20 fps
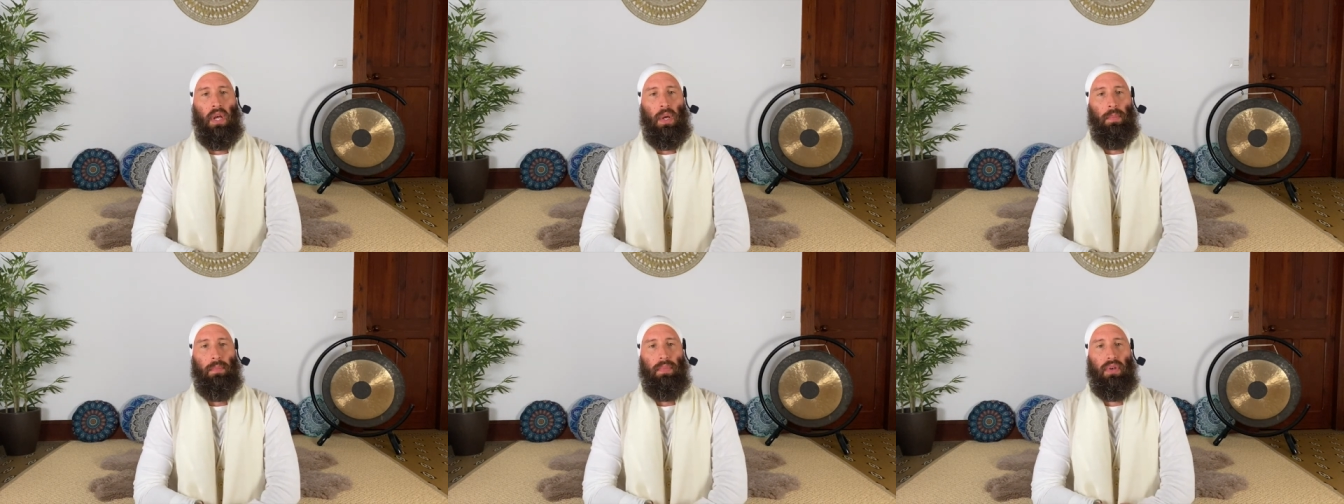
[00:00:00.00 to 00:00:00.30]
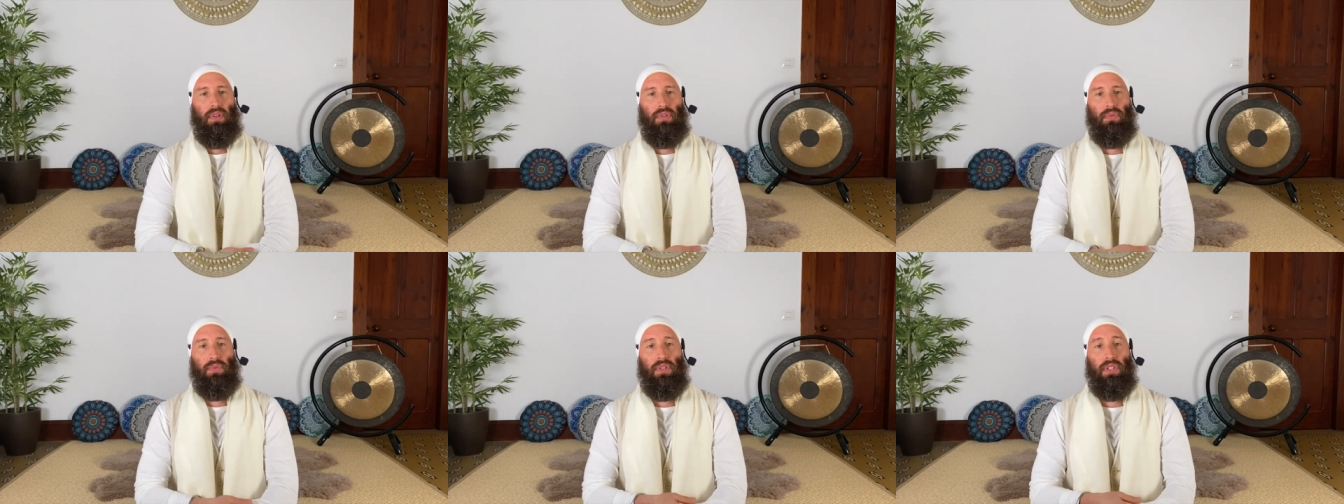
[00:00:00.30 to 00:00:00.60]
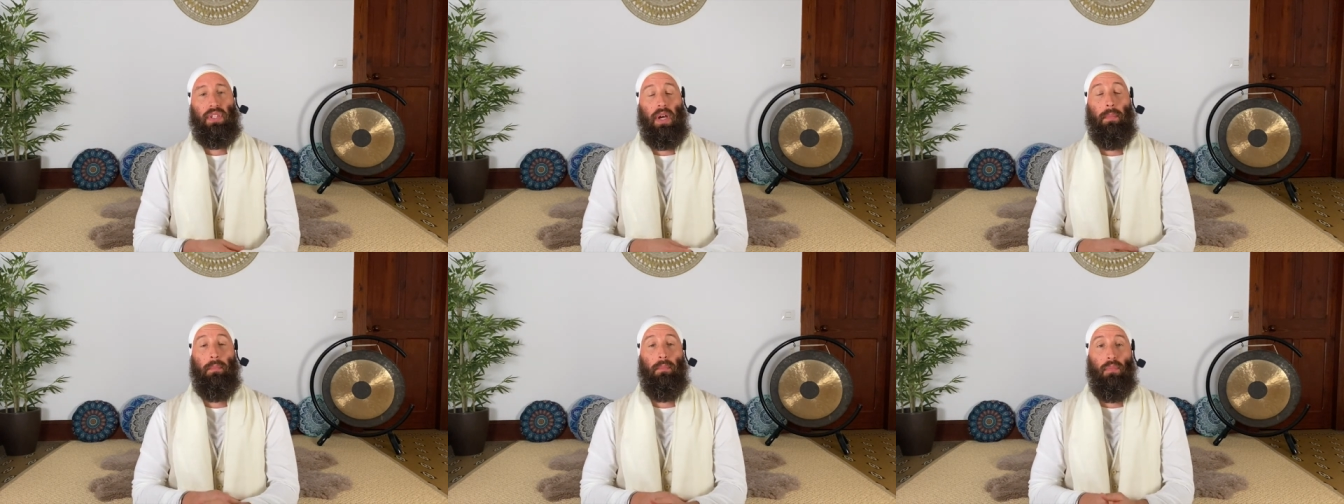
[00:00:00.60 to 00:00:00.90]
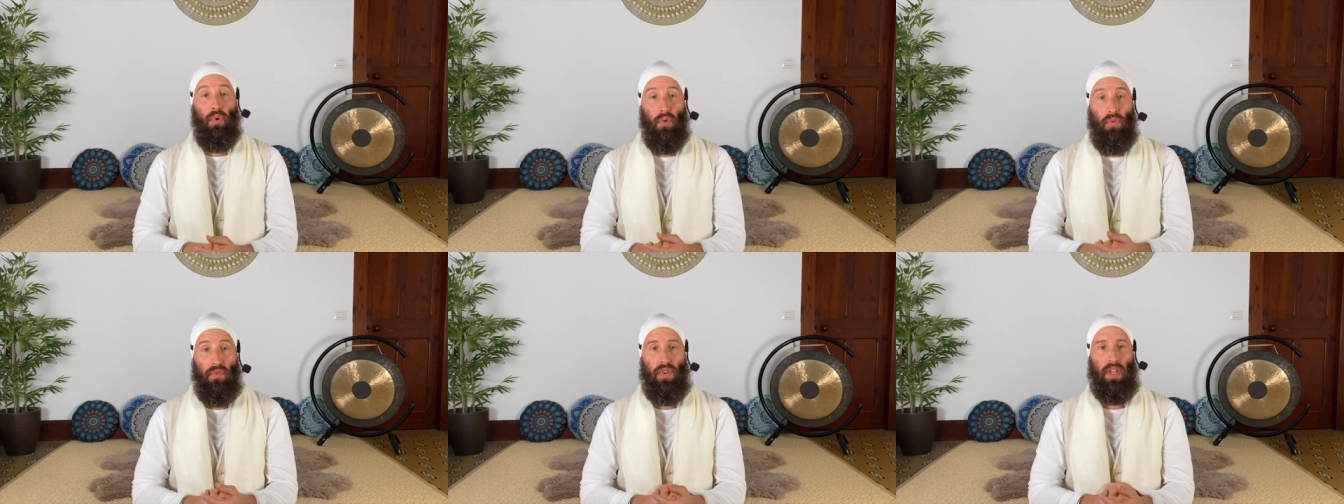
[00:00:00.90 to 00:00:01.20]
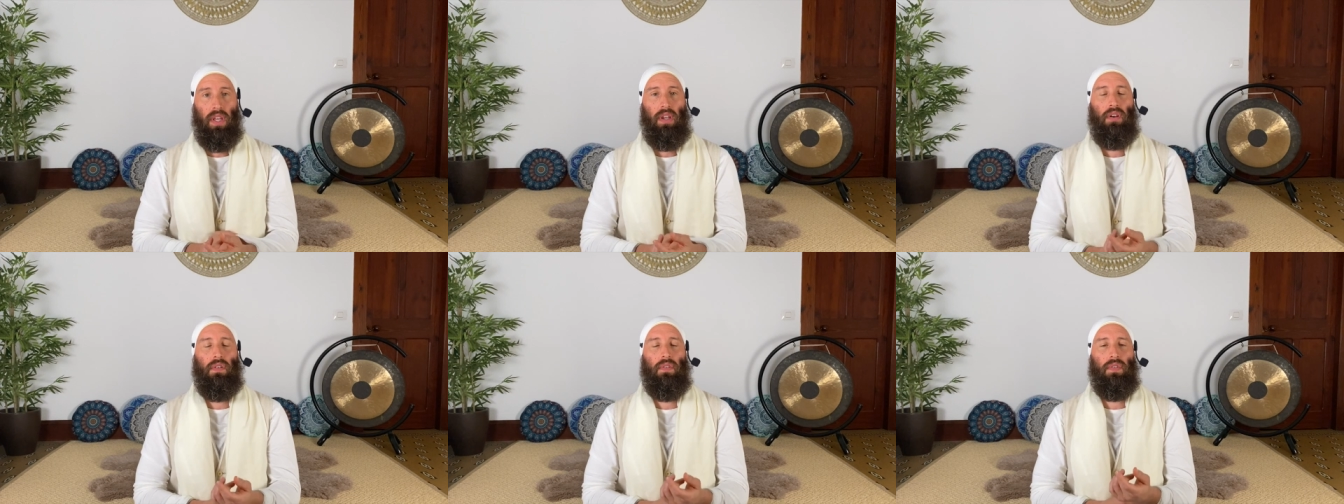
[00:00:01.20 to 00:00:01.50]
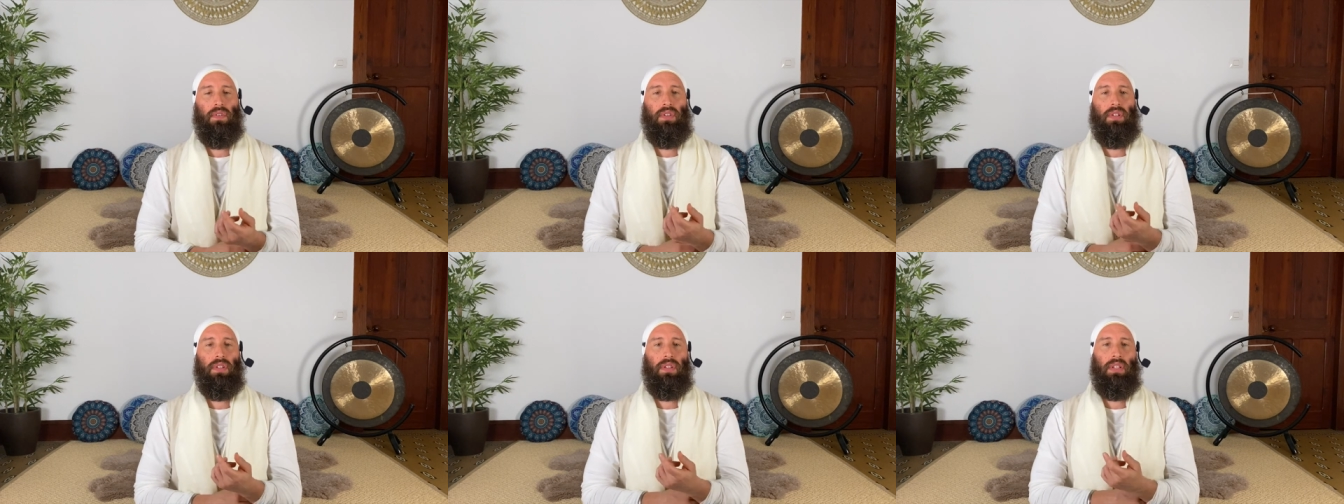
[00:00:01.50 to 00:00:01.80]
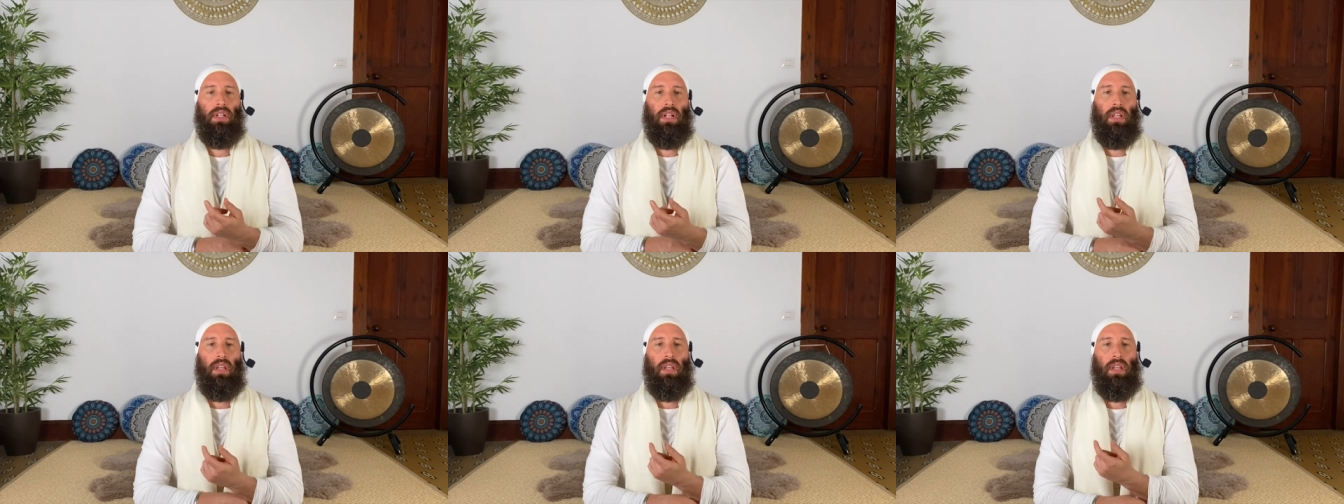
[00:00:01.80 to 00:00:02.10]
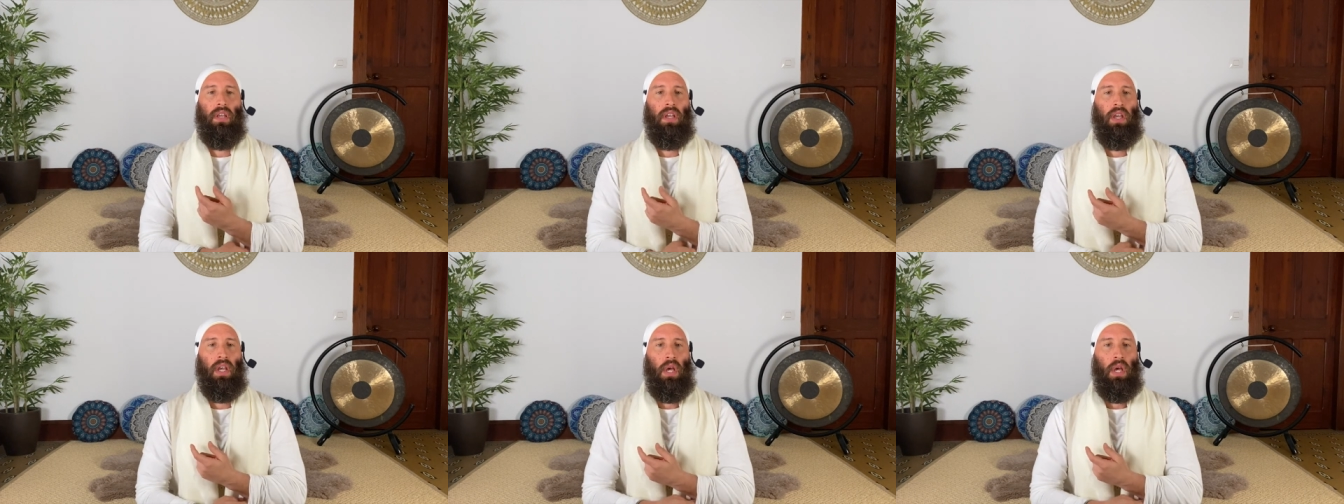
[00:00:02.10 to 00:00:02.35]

because we start moving consciously,